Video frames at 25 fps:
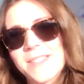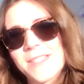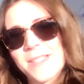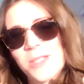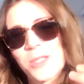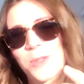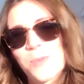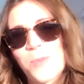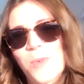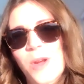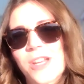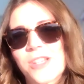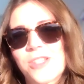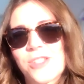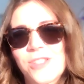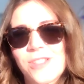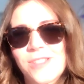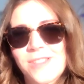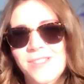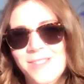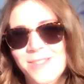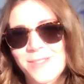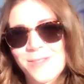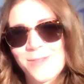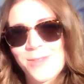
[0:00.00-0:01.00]
expression
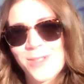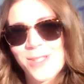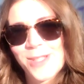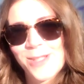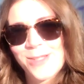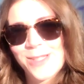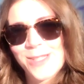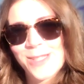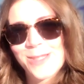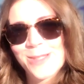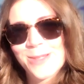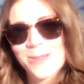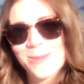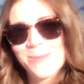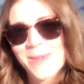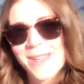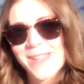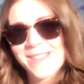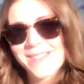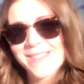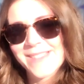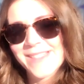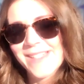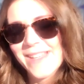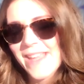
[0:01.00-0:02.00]
of you to come
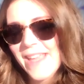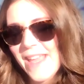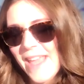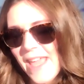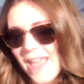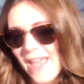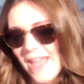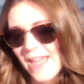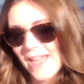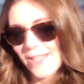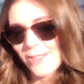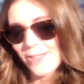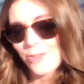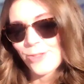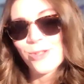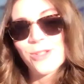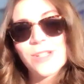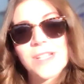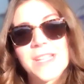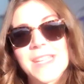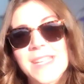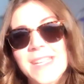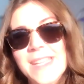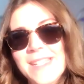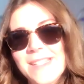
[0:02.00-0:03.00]
in as you
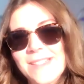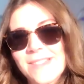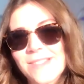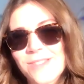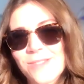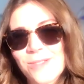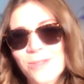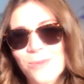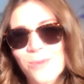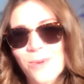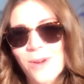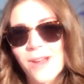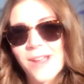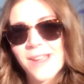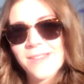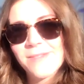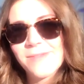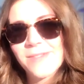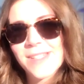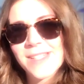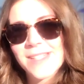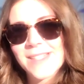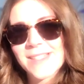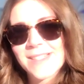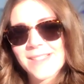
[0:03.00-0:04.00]
keep
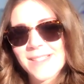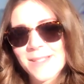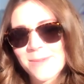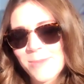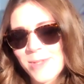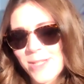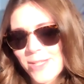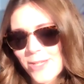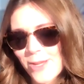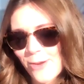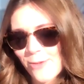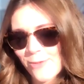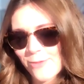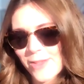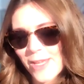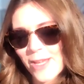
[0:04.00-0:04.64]
thriving. Let me know if